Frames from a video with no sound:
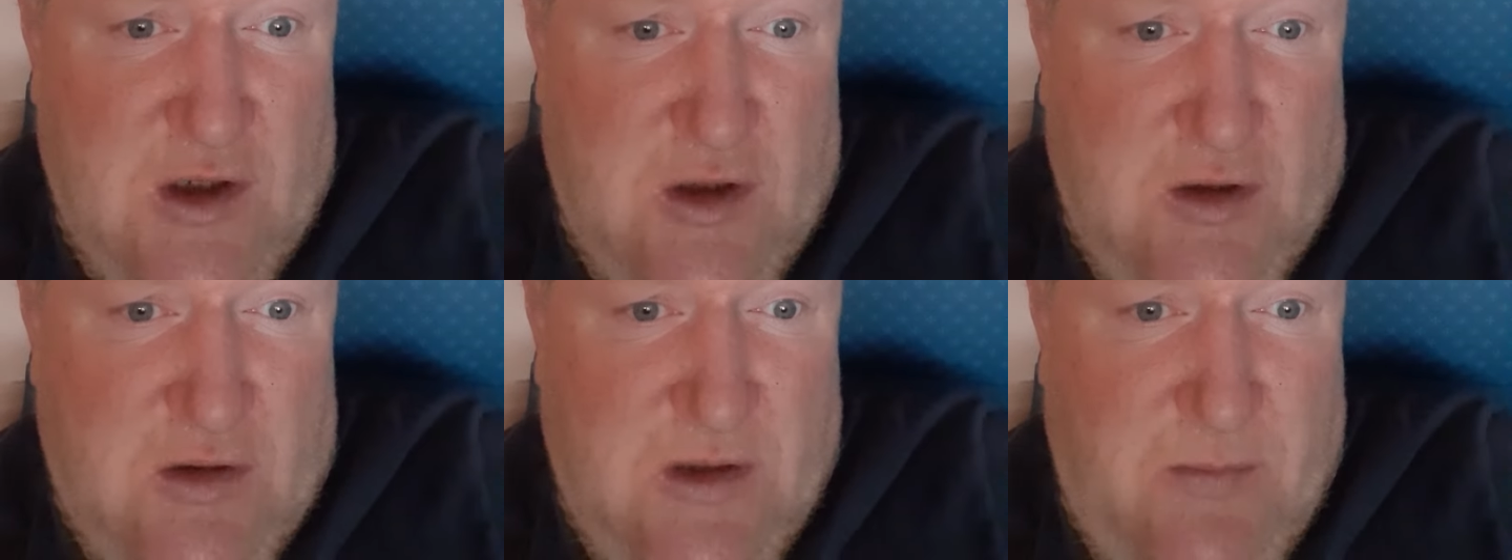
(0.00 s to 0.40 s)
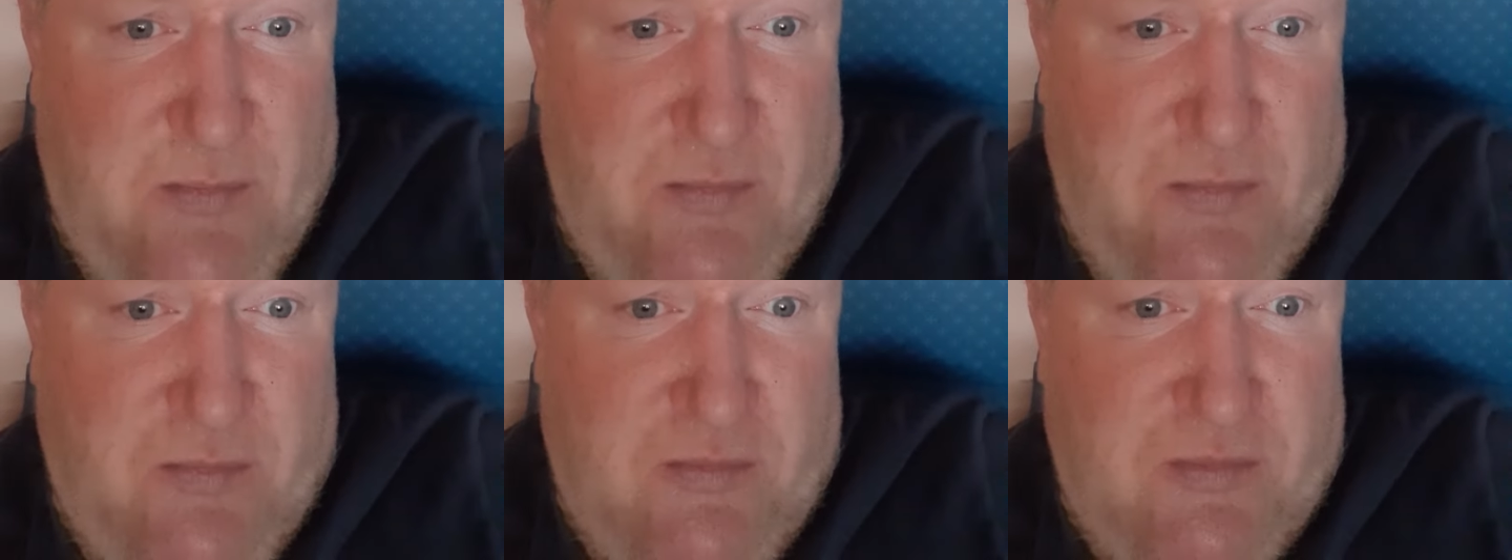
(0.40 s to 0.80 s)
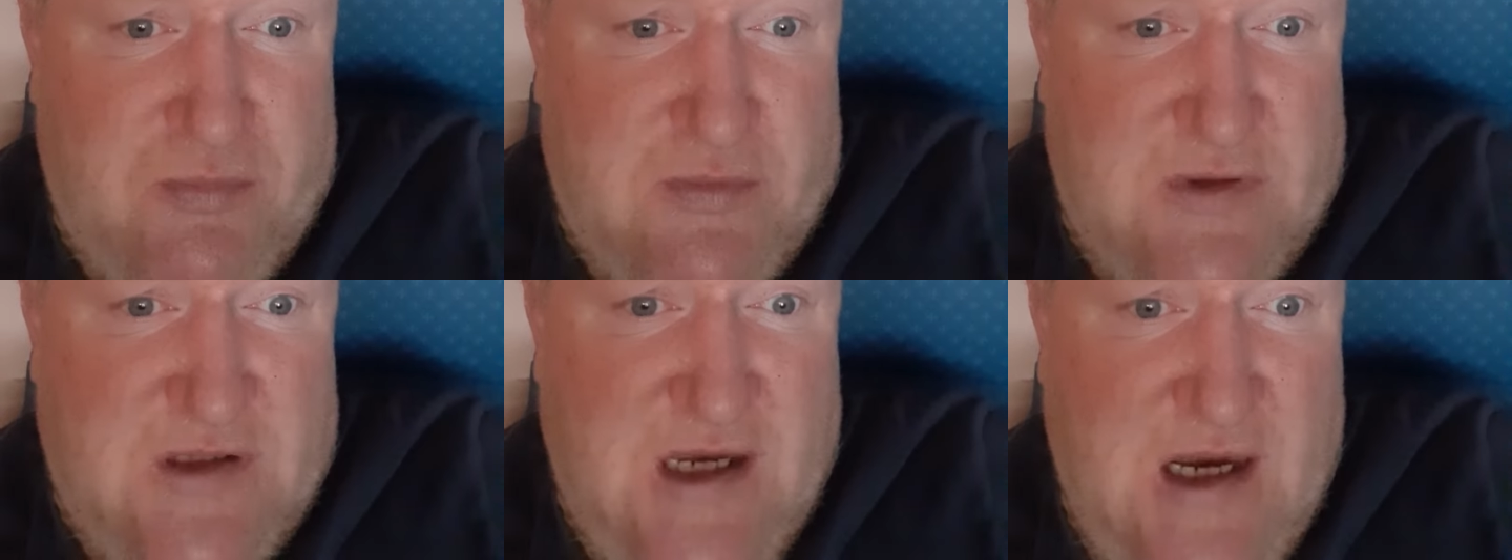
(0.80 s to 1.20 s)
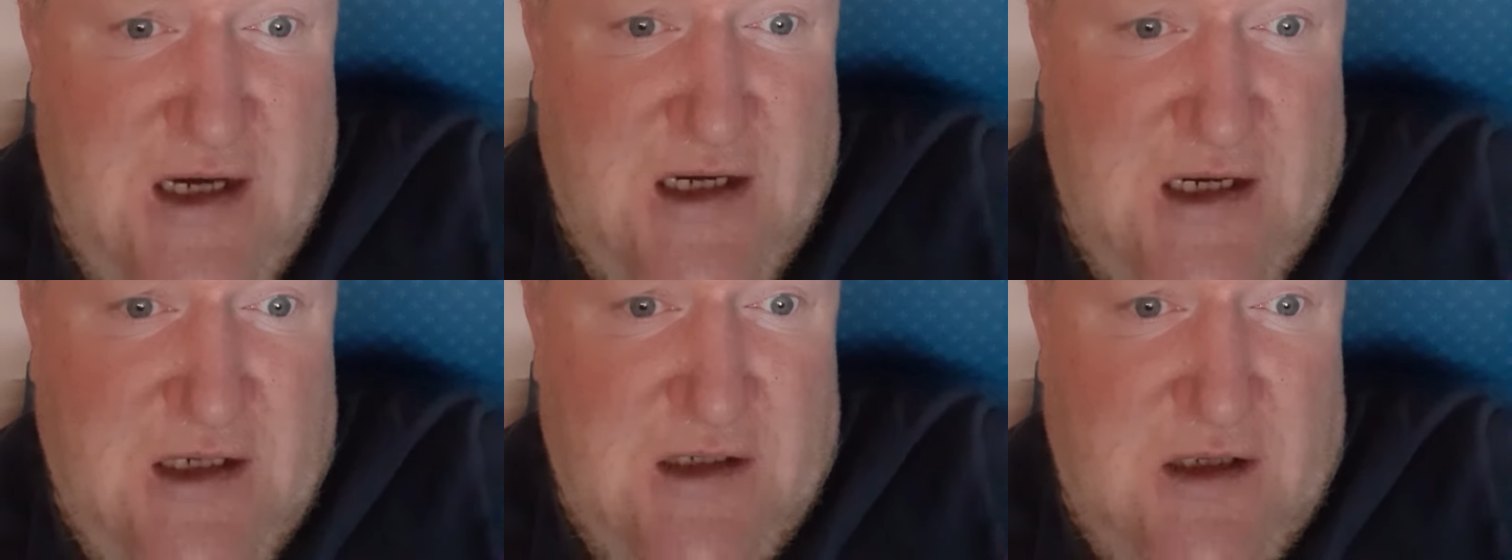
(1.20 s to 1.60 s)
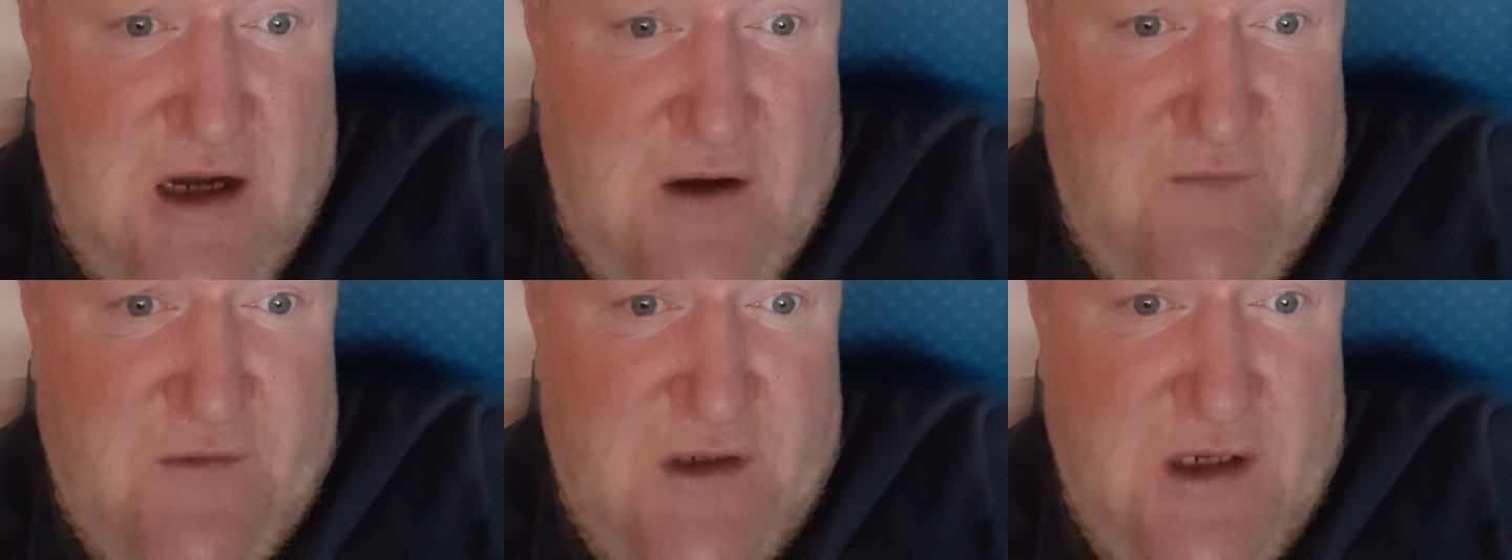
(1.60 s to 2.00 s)
know, they take in
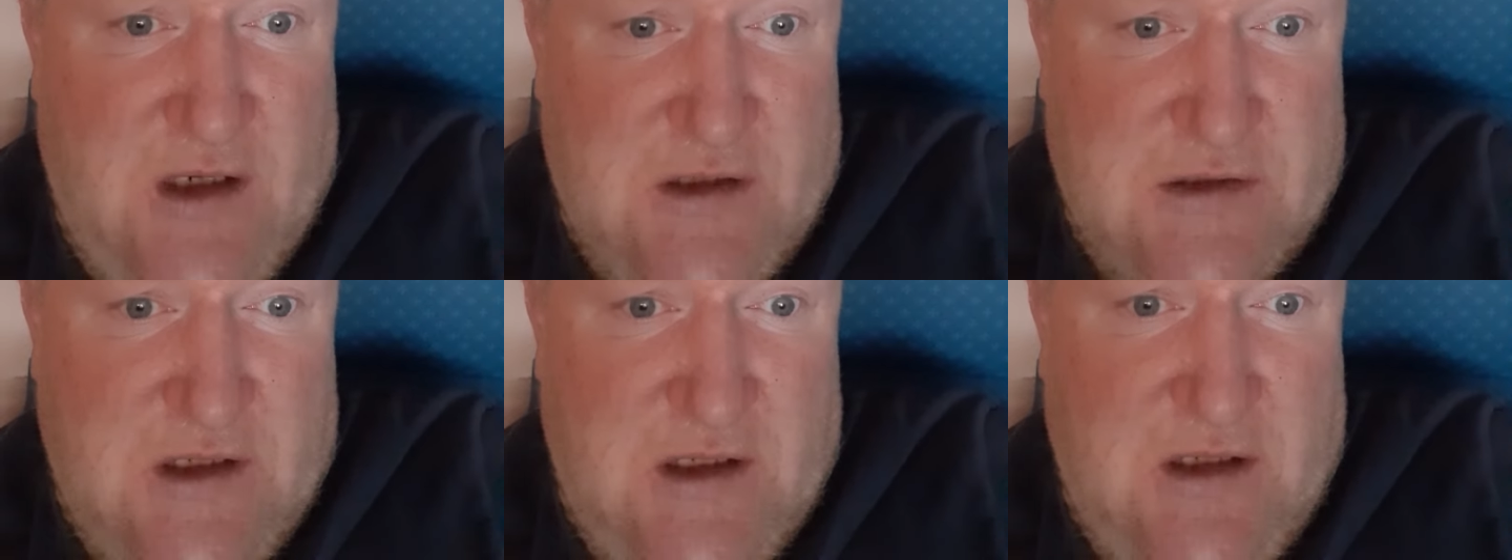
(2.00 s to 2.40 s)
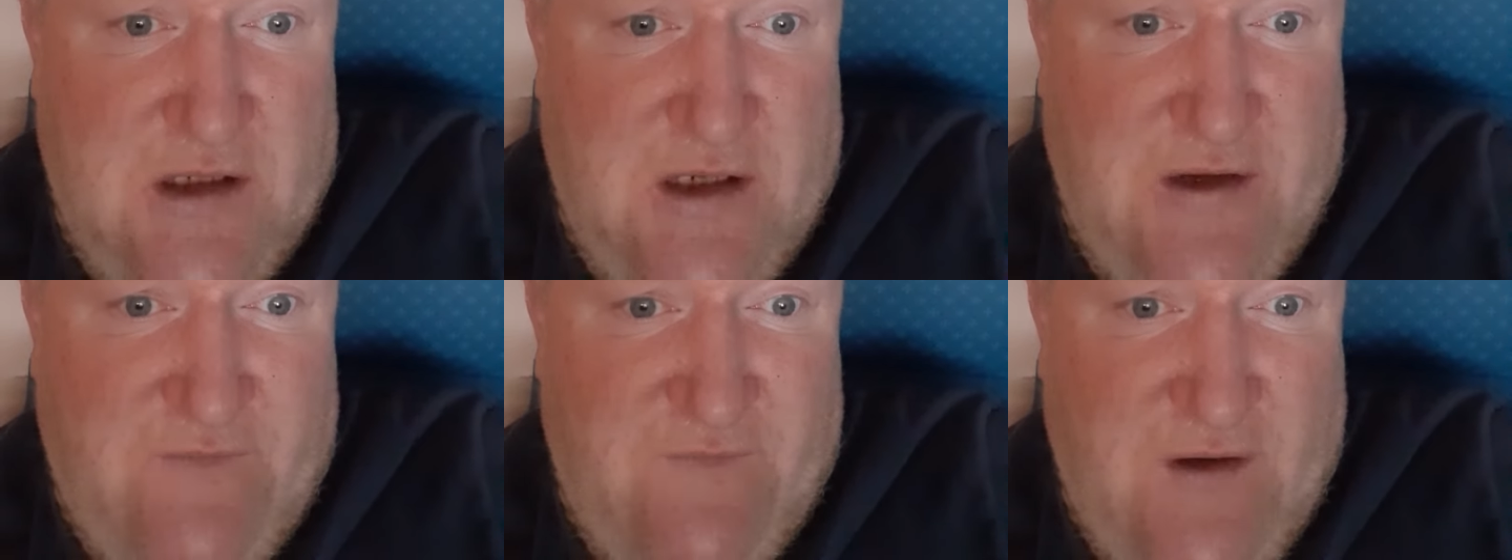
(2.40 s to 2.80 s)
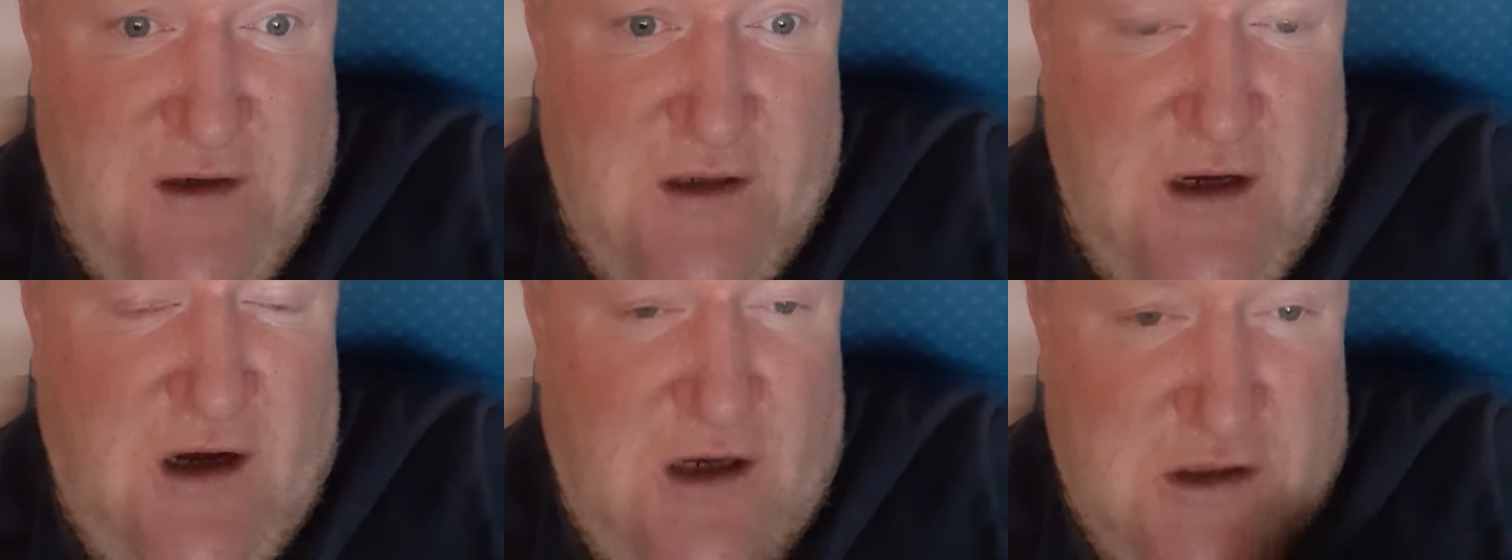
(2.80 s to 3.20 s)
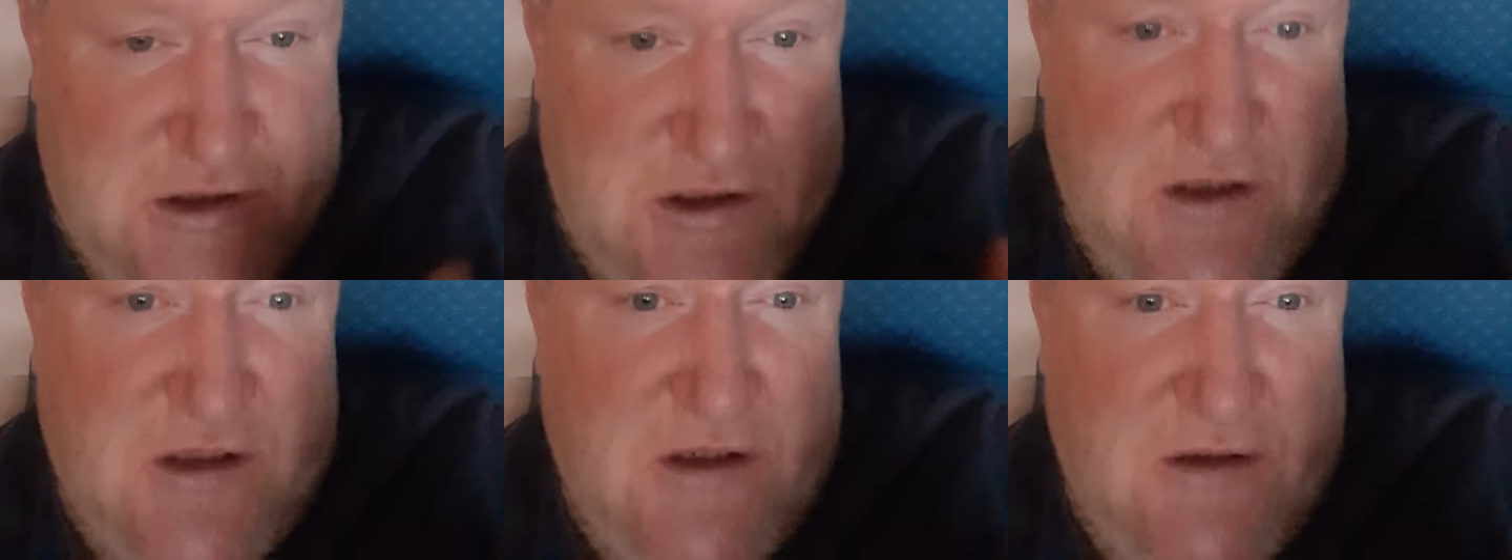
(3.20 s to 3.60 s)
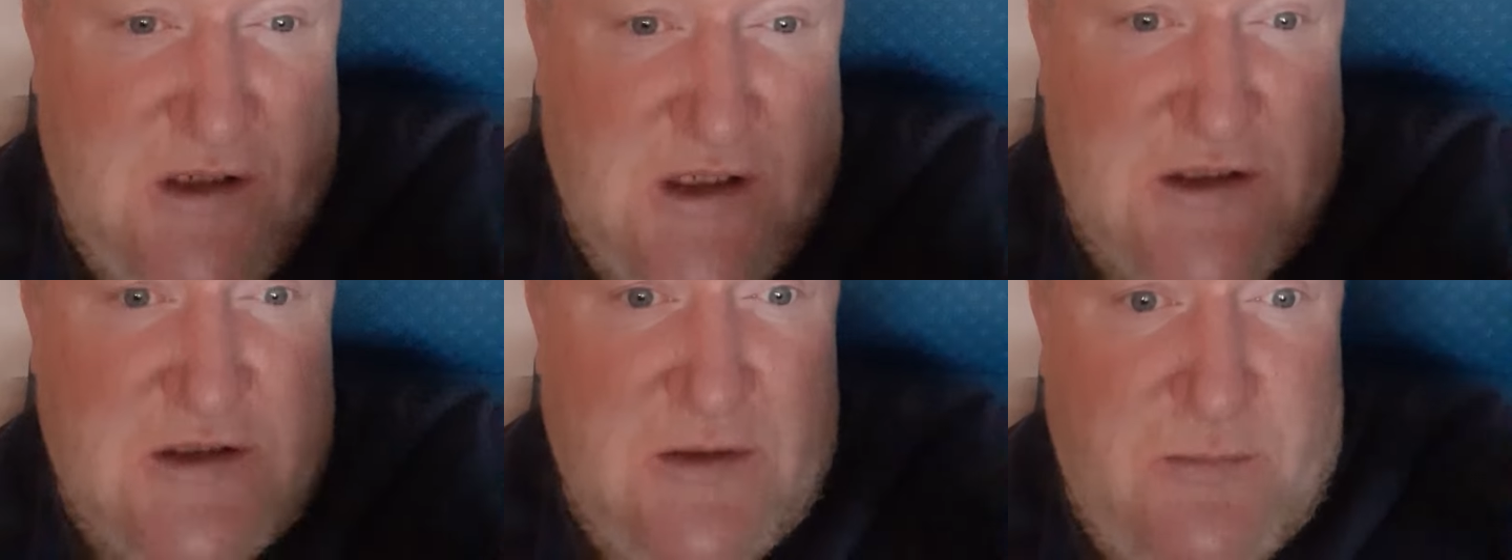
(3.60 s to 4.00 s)
carbon dioxide and they give out oxygen
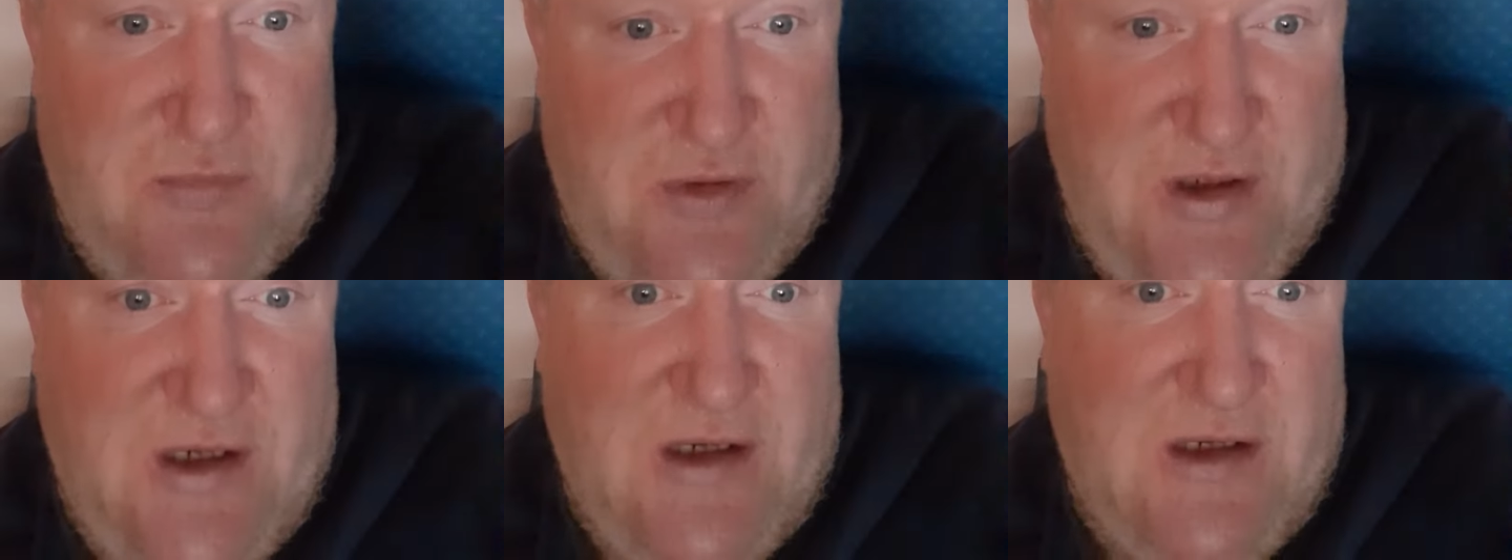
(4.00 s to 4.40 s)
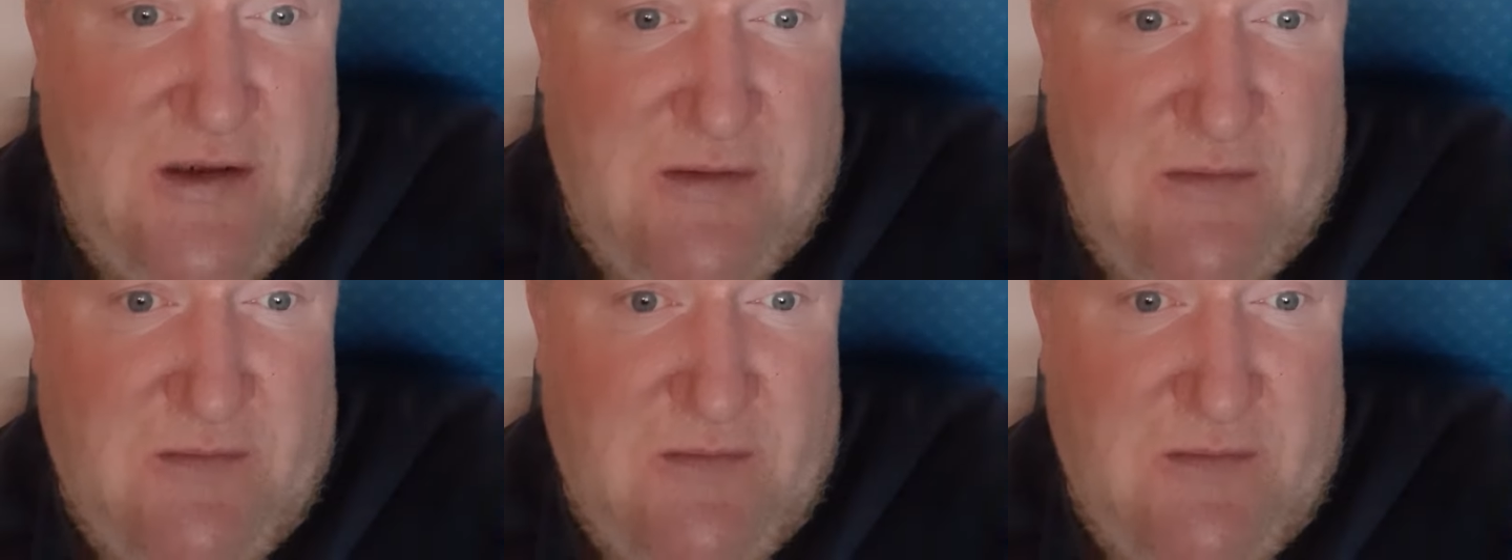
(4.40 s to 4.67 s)
that you breathe.